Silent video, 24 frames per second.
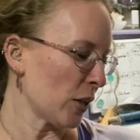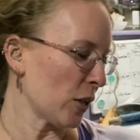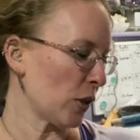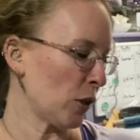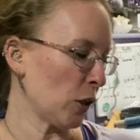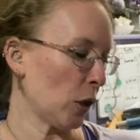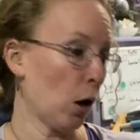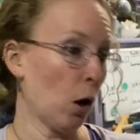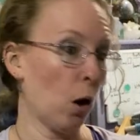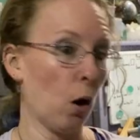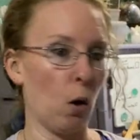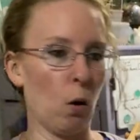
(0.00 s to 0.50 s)

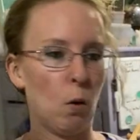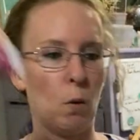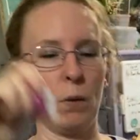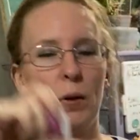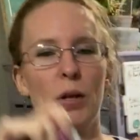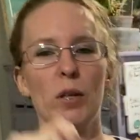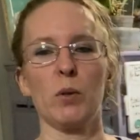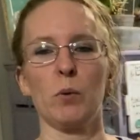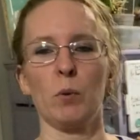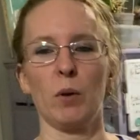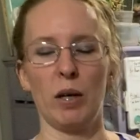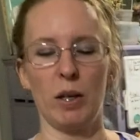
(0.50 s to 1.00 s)
so
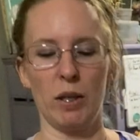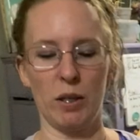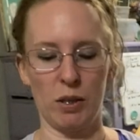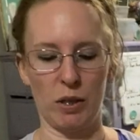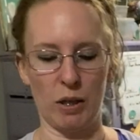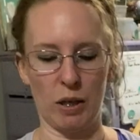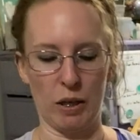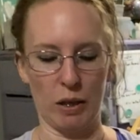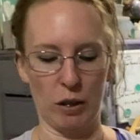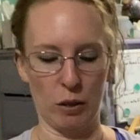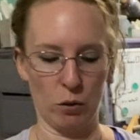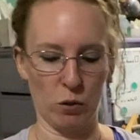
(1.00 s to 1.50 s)
that's why I
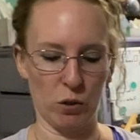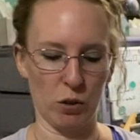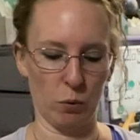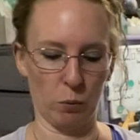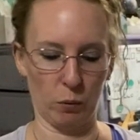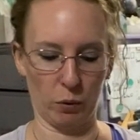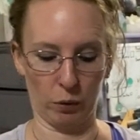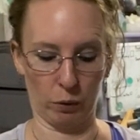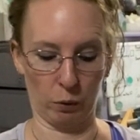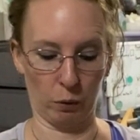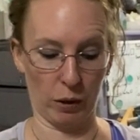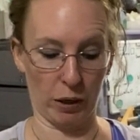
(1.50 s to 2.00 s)
say use it
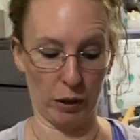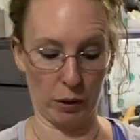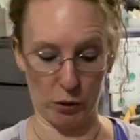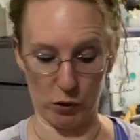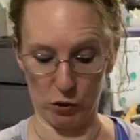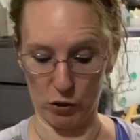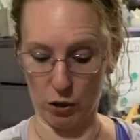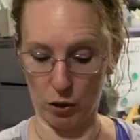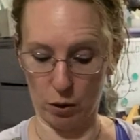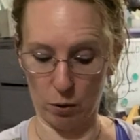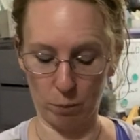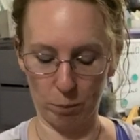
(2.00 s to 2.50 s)
with a grain of
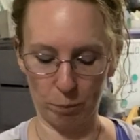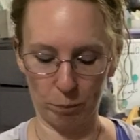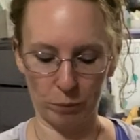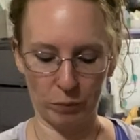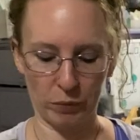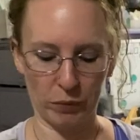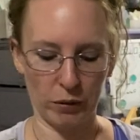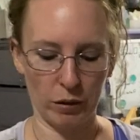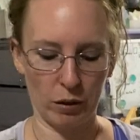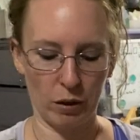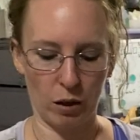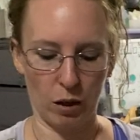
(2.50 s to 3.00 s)
salt.
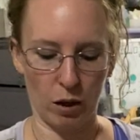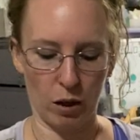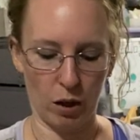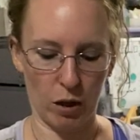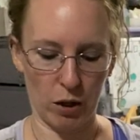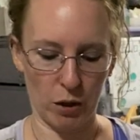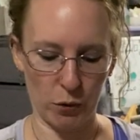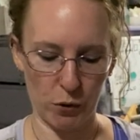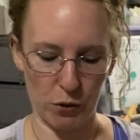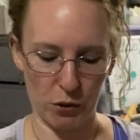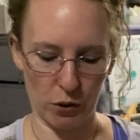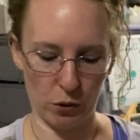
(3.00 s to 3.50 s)

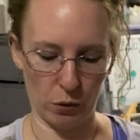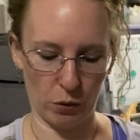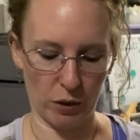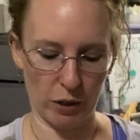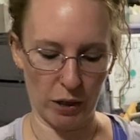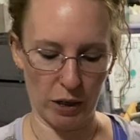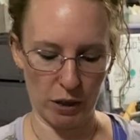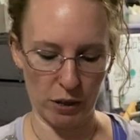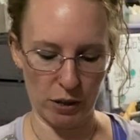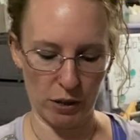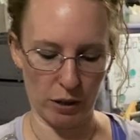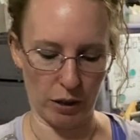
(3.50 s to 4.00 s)
Also, the
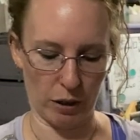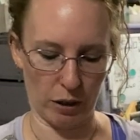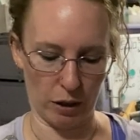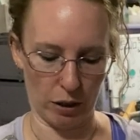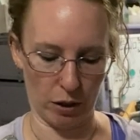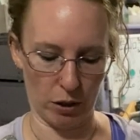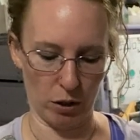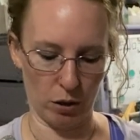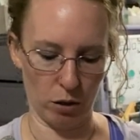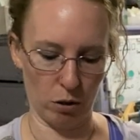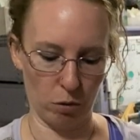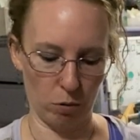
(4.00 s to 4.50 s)
next thing I
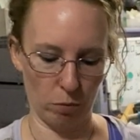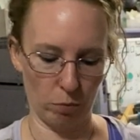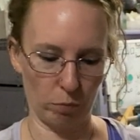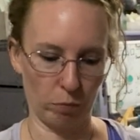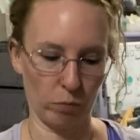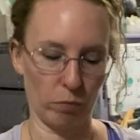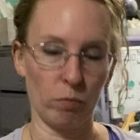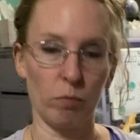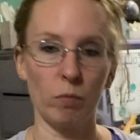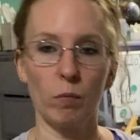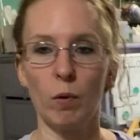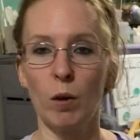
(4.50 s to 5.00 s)
do
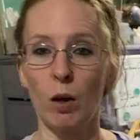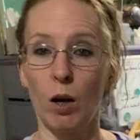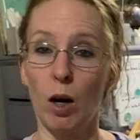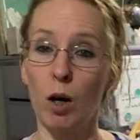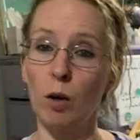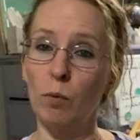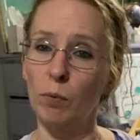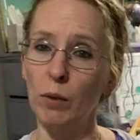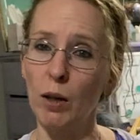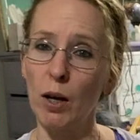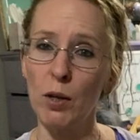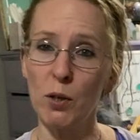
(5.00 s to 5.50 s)
are
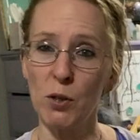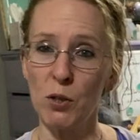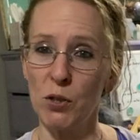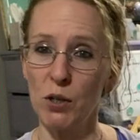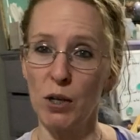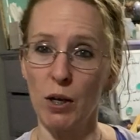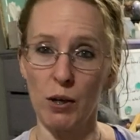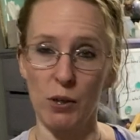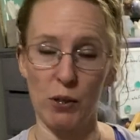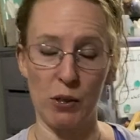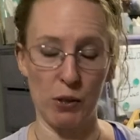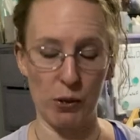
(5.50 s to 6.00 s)
floss
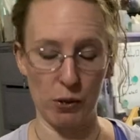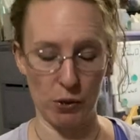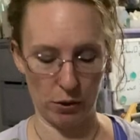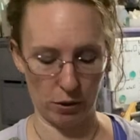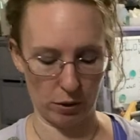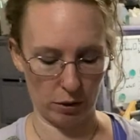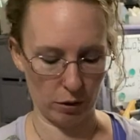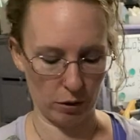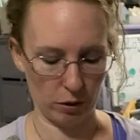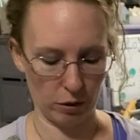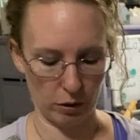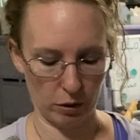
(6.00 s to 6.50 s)

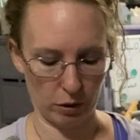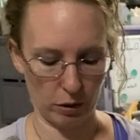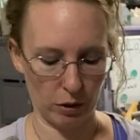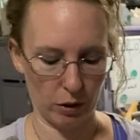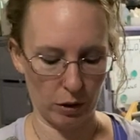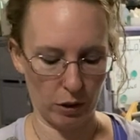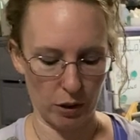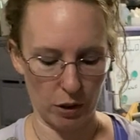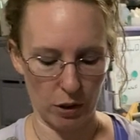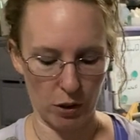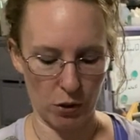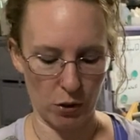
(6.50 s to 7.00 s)
tosses.
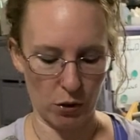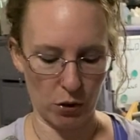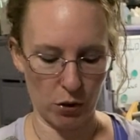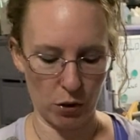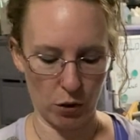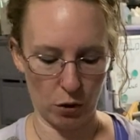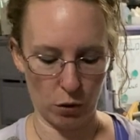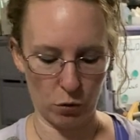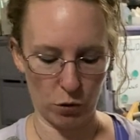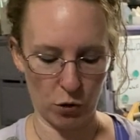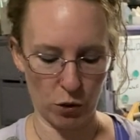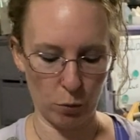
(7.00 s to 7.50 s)

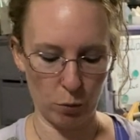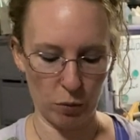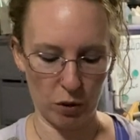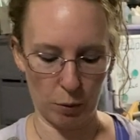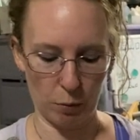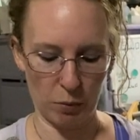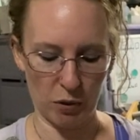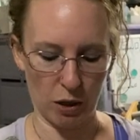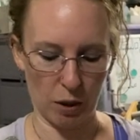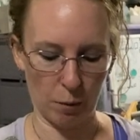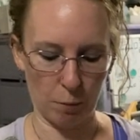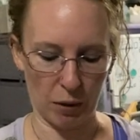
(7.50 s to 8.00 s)
So
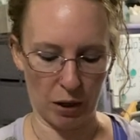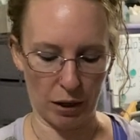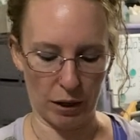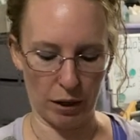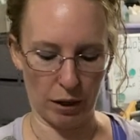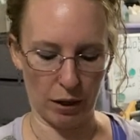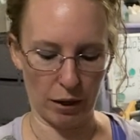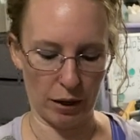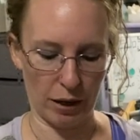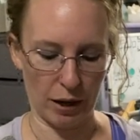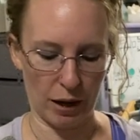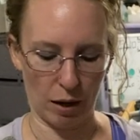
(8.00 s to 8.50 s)
sometimes I might
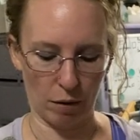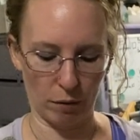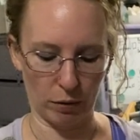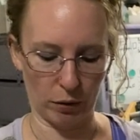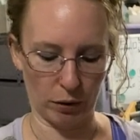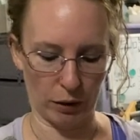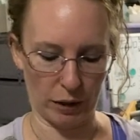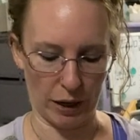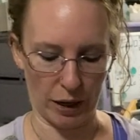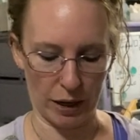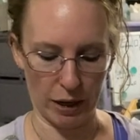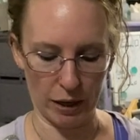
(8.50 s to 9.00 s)
have
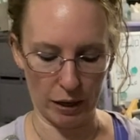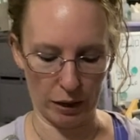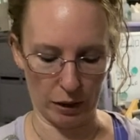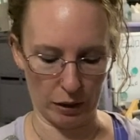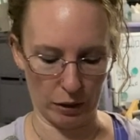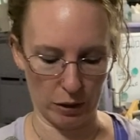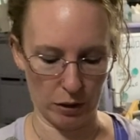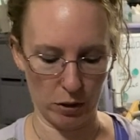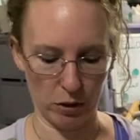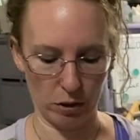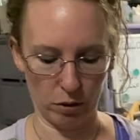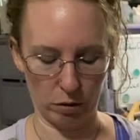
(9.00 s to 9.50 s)
on
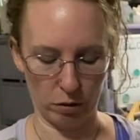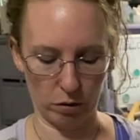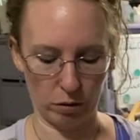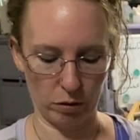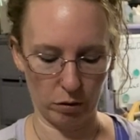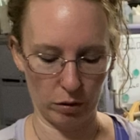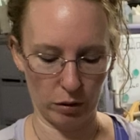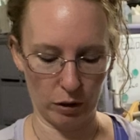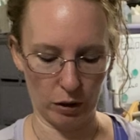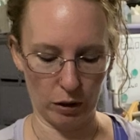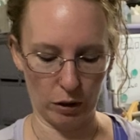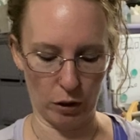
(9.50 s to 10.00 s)
hand,
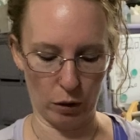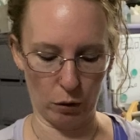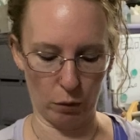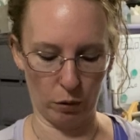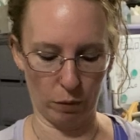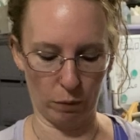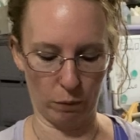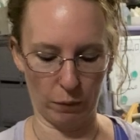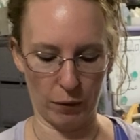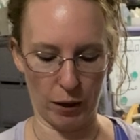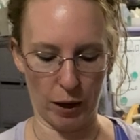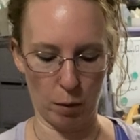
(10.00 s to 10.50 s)
you know,
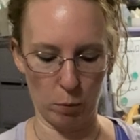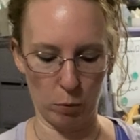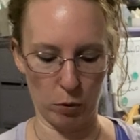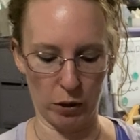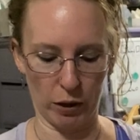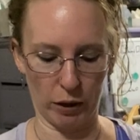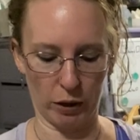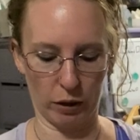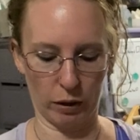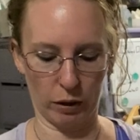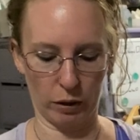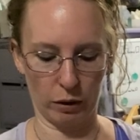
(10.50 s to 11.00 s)
the
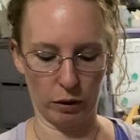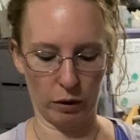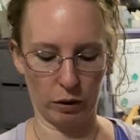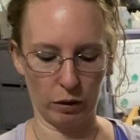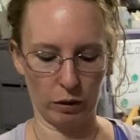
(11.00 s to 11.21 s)
fabric